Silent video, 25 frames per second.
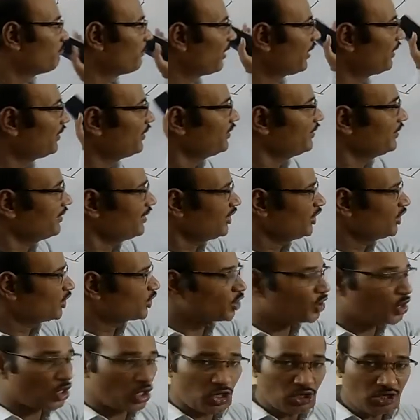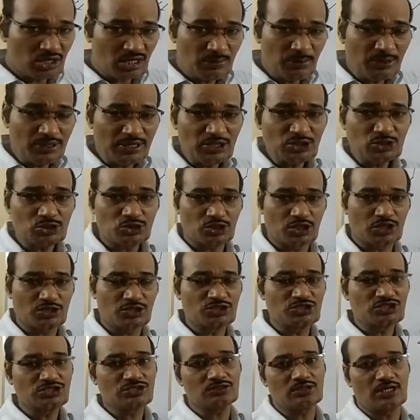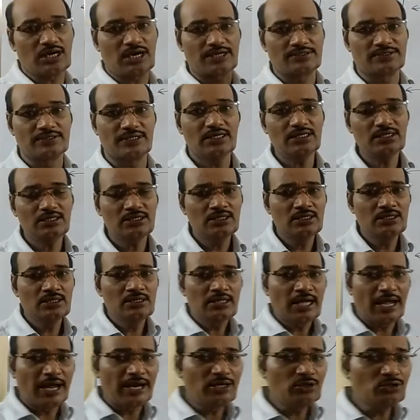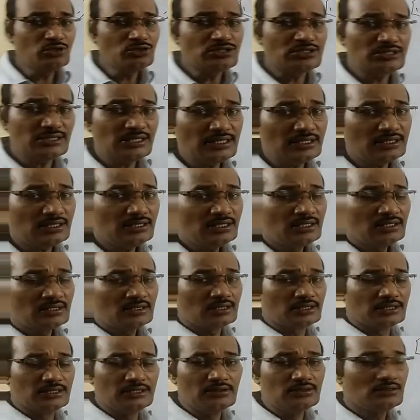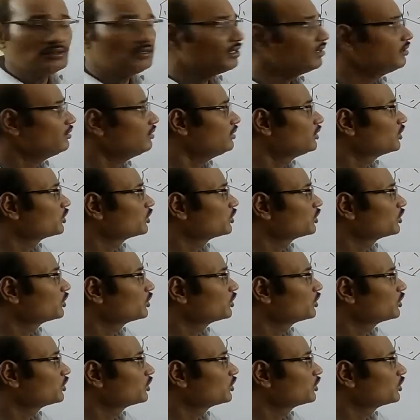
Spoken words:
many contributing structures are there, and you see in the